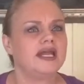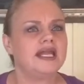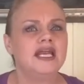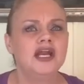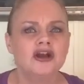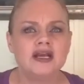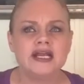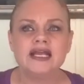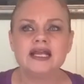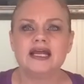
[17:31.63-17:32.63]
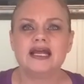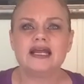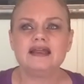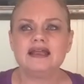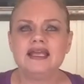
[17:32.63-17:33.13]
eerie,
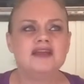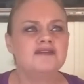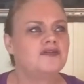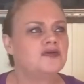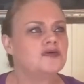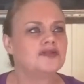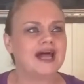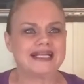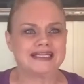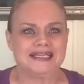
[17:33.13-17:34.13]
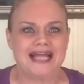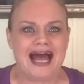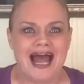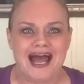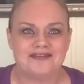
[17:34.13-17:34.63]
evil, like,
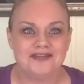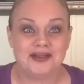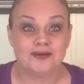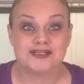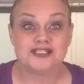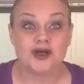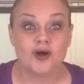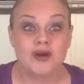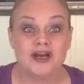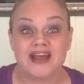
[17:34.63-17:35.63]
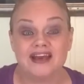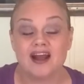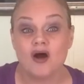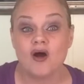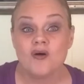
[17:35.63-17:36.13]
laugh. It was so weird that it
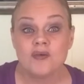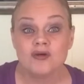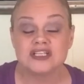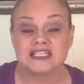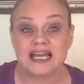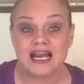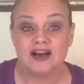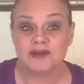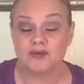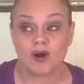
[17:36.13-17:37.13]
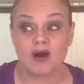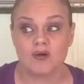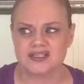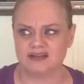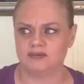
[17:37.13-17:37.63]
almost scared me, where I
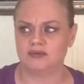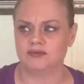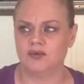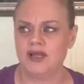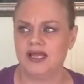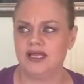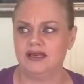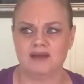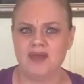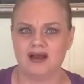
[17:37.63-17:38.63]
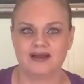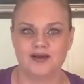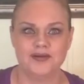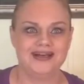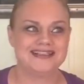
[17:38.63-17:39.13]
was like, wait, I'm not
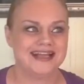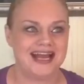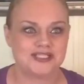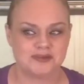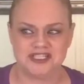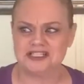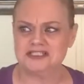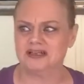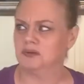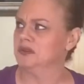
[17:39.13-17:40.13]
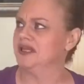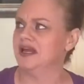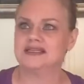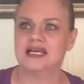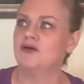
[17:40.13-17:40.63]
going into the astral projection. Like, what the
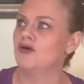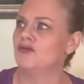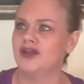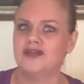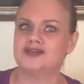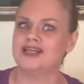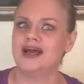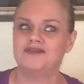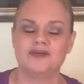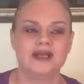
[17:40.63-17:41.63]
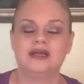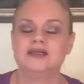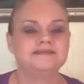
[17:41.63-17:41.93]
heck's that over on the other side for me?